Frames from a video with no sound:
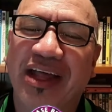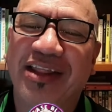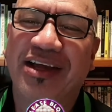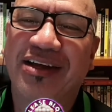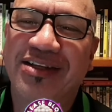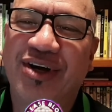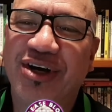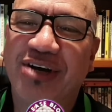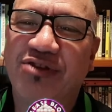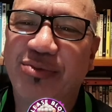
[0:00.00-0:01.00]
the
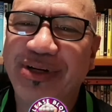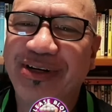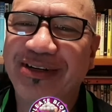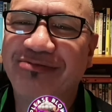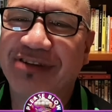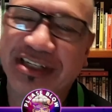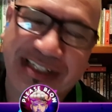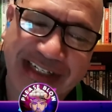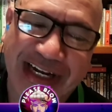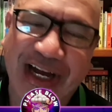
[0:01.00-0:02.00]
Tongan Robin Hood
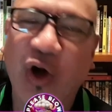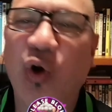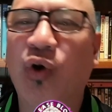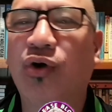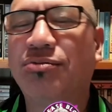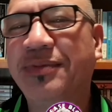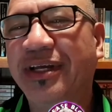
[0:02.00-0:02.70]
rushed home.